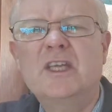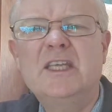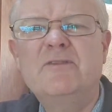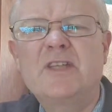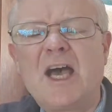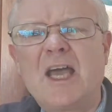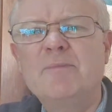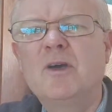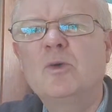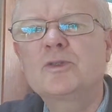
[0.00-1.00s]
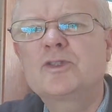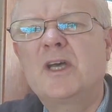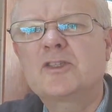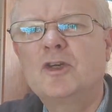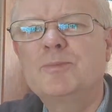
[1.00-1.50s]
Even Hymer also
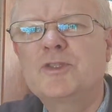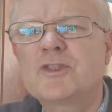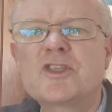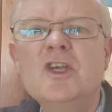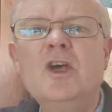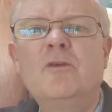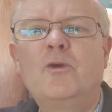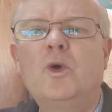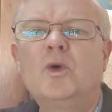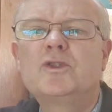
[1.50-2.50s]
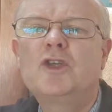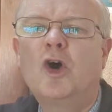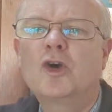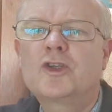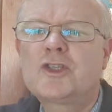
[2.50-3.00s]
has options for
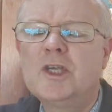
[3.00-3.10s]
dogs.